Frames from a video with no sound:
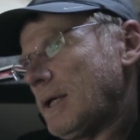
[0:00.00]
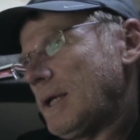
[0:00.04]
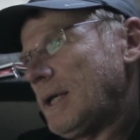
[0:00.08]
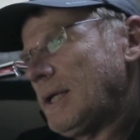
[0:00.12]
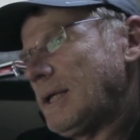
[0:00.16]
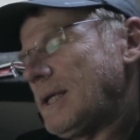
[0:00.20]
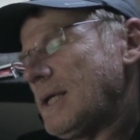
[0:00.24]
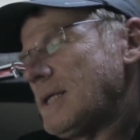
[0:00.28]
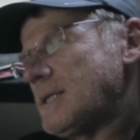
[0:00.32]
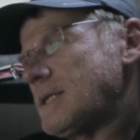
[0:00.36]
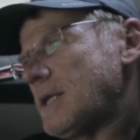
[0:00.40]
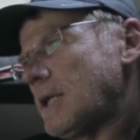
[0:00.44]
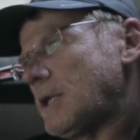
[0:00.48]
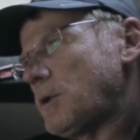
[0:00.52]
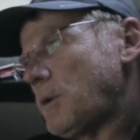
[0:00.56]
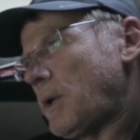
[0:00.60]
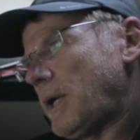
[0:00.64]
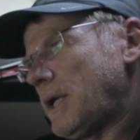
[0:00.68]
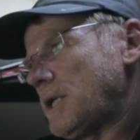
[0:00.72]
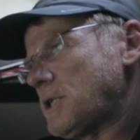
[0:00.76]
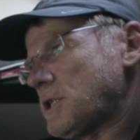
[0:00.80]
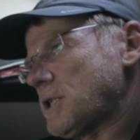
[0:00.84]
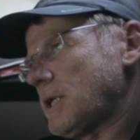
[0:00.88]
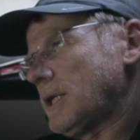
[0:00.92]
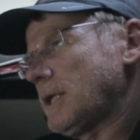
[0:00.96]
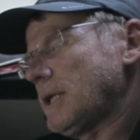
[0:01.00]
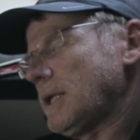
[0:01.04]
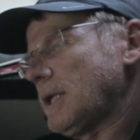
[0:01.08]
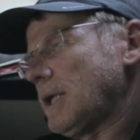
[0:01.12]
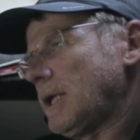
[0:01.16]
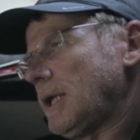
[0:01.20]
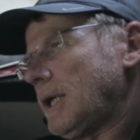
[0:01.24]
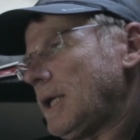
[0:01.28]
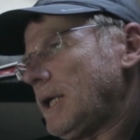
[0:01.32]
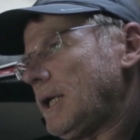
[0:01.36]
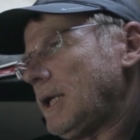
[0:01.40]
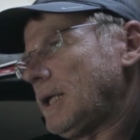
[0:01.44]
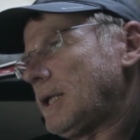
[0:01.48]
In this situation
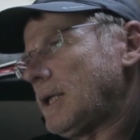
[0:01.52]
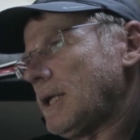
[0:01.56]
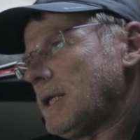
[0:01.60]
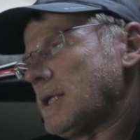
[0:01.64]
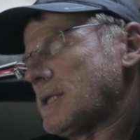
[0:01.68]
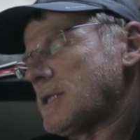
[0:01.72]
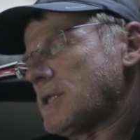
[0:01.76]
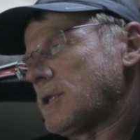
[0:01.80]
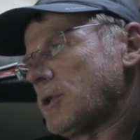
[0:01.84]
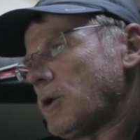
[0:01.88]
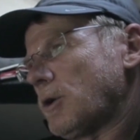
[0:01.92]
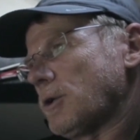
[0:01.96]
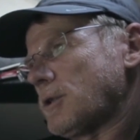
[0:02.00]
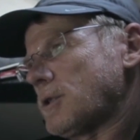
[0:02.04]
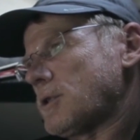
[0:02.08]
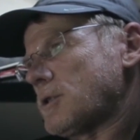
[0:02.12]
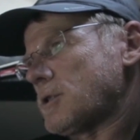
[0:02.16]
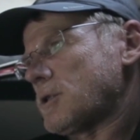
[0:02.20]
it is not